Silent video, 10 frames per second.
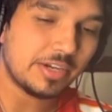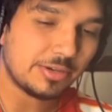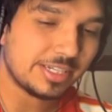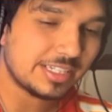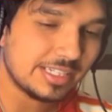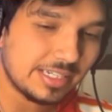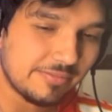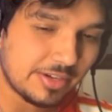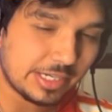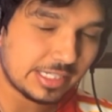very good
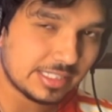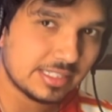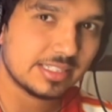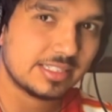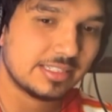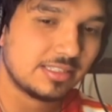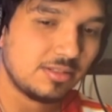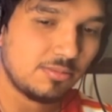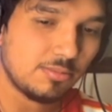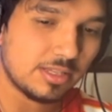and very consistent
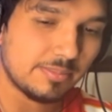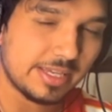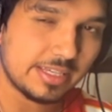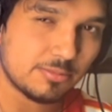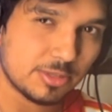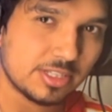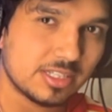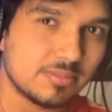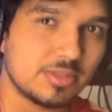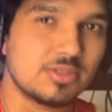with making really
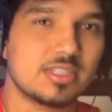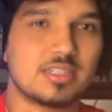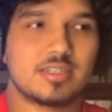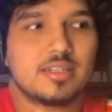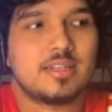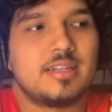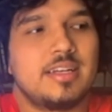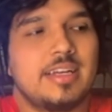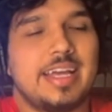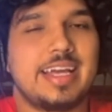good music.
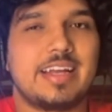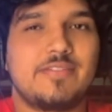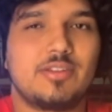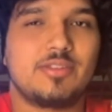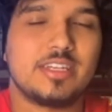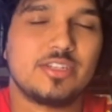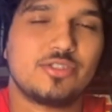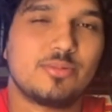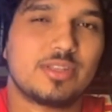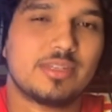And I feel the
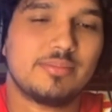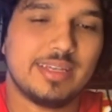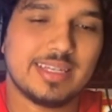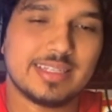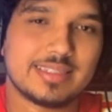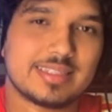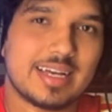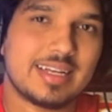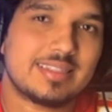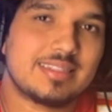issue with him is
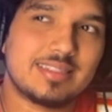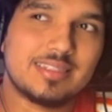that